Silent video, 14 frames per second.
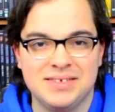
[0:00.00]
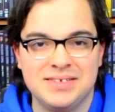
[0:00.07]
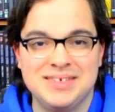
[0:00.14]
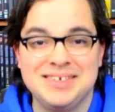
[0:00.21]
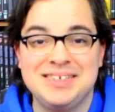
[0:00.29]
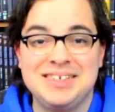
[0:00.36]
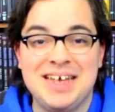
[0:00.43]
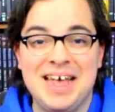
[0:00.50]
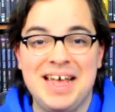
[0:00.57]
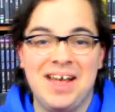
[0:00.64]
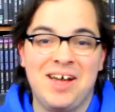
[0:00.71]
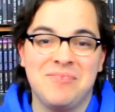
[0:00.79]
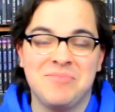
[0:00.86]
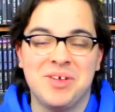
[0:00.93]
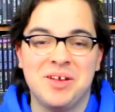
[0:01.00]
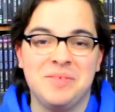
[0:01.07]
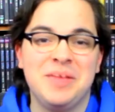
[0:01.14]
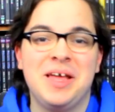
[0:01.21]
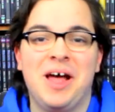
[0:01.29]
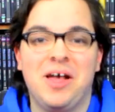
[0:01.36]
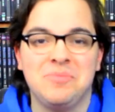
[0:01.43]
Today I'm going to
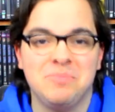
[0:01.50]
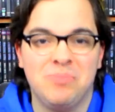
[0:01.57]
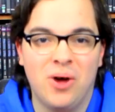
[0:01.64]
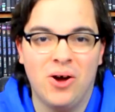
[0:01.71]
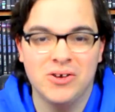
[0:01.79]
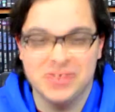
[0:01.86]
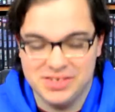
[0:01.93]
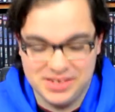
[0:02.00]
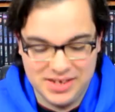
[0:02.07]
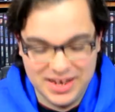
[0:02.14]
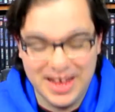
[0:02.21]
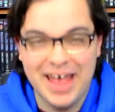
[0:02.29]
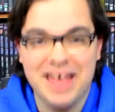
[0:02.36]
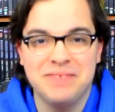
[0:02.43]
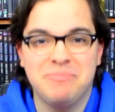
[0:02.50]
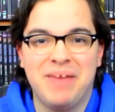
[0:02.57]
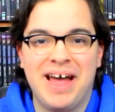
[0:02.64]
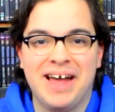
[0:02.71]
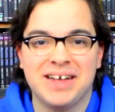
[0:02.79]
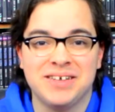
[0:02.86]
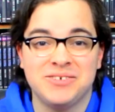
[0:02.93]
be unboxing a
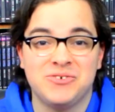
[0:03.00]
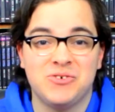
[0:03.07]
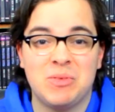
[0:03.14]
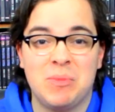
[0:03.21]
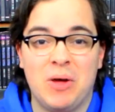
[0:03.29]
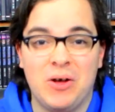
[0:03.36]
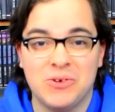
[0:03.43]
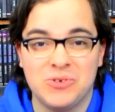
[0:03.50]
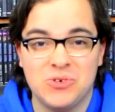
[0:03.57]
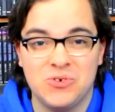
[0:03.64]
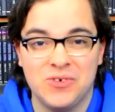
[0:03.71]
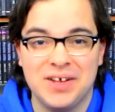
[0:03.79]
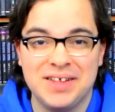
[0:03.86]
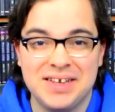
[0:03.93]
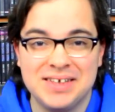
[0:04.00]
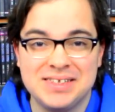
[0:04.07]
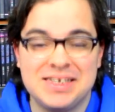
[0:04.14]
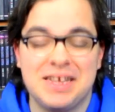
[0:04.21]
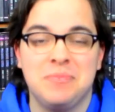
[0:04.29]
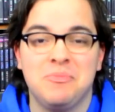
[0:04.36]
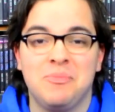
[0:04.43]
package from Australia
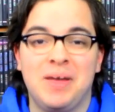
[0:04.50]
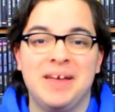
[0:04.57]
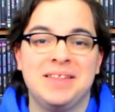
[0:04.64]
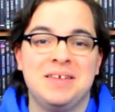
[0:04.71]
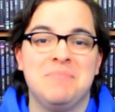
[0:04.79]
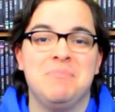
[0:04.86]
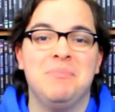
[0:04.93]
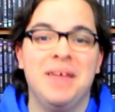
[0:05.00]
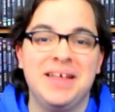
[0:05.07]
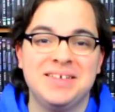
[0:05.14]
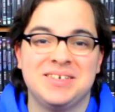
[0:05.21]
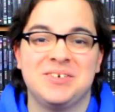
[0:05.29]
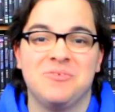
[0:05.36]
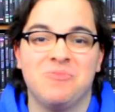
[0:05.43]
sent by the amazing